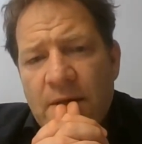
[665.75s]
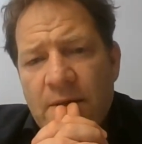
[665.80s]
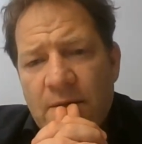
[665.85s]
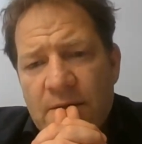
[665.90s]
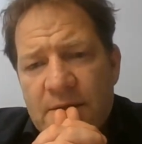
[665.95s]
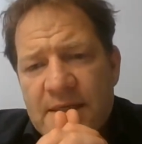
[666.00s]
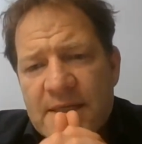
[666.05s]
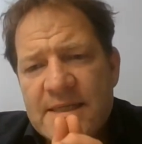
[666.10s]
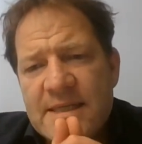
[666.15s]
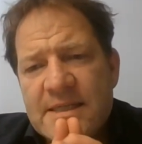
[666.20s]
So
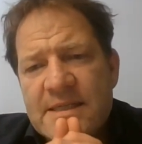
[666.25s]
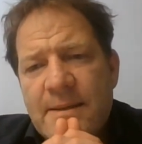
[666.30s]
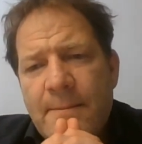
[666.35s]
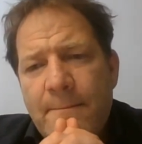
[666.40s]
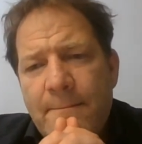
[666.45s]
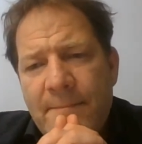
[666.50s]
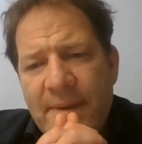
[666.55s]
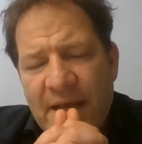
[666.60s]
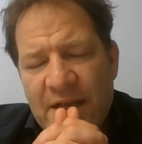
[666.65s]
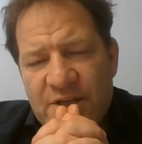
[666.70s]
this is a
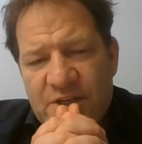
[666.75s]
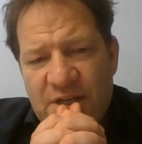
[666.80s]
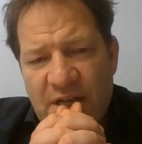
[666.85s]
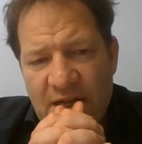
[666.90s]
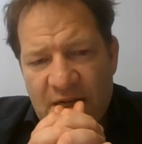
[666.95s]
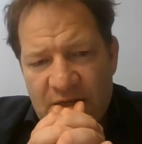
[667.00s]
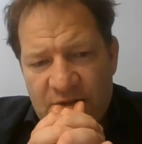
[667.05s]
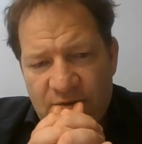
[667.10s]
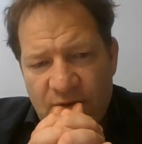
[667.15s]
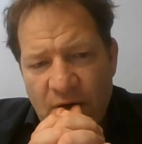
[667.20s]
big
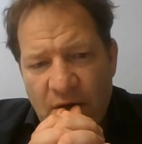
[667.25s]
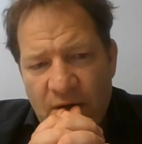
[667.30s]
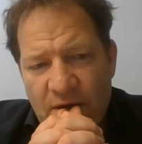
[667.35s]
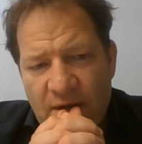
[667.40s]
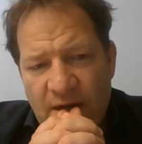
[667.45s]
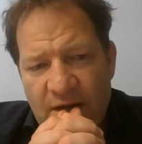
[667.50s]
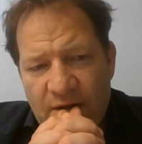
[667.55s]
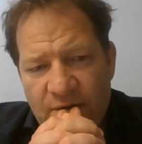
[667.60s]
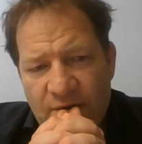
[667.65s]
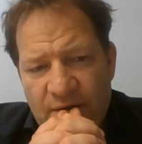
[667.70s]
challenge for our
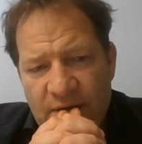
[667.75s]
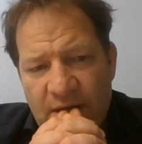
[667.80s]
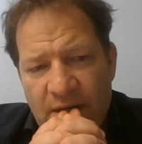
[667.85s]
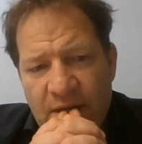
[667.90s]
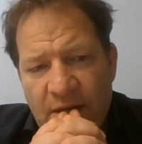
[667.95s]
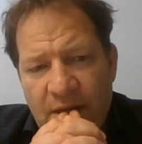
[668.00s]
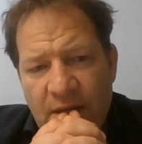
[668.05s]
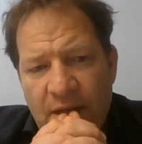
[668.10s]
country.